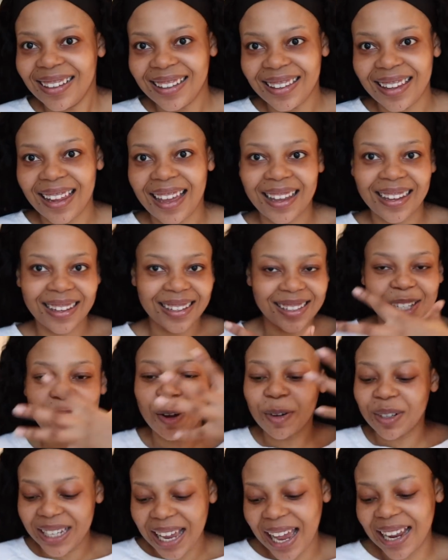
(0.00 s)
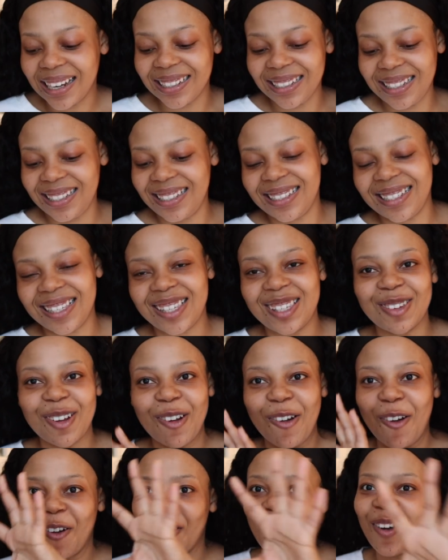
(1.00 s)
like totality.
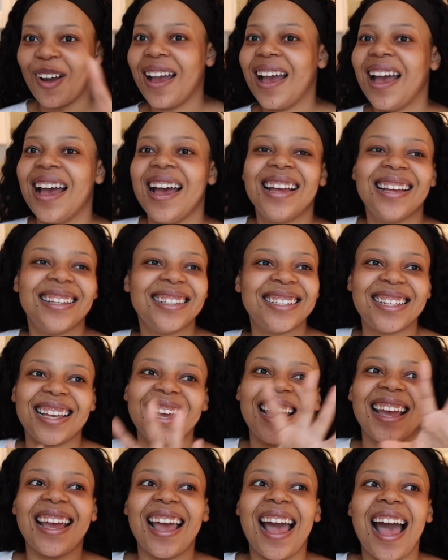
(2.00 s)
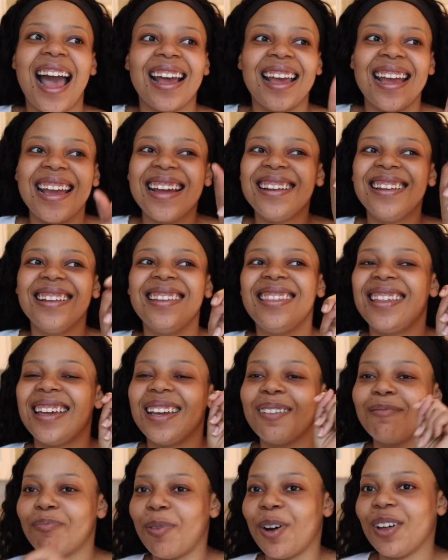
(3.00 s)
So Jay,
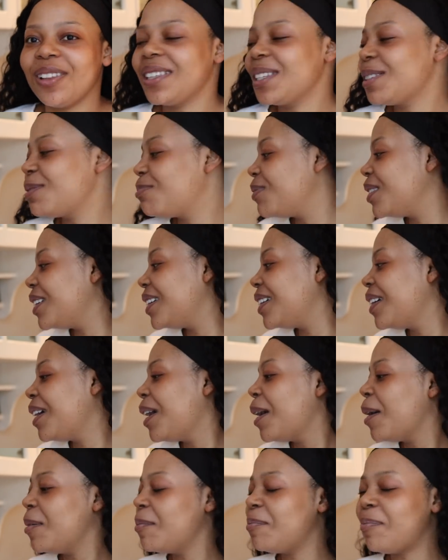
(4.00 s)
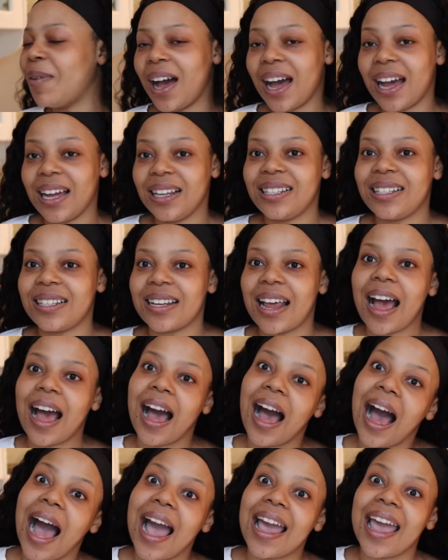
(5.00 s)
anything bothers me, but
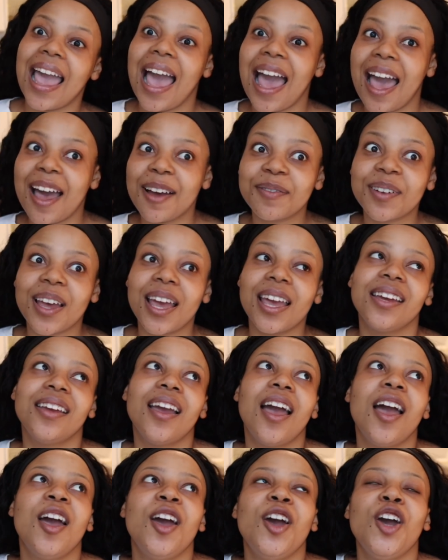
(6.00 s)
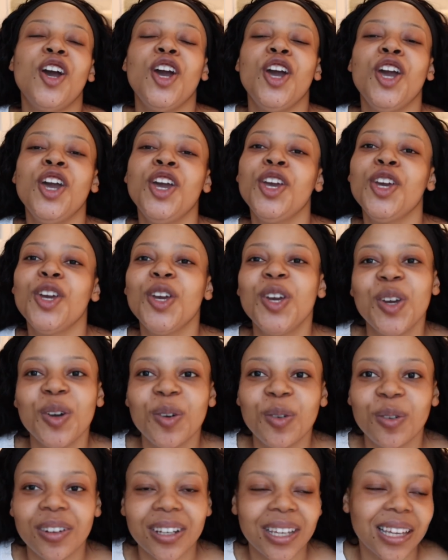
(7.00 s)
uh, I have a
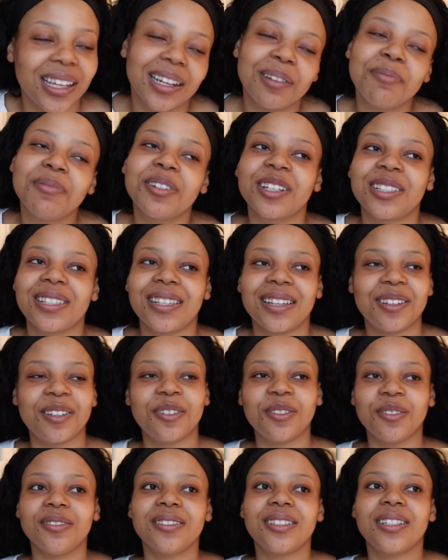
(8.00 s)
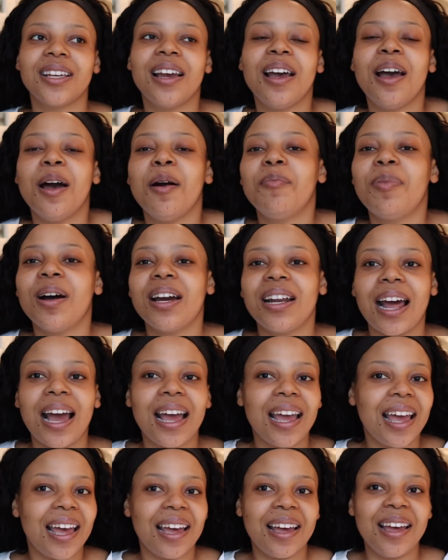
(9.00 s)
huge, okay, let me not say huge, but I
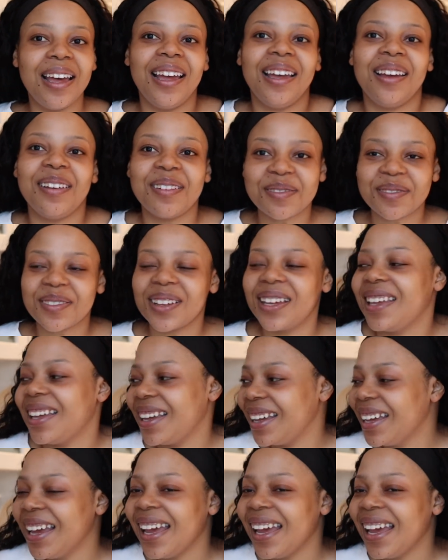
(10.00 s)
have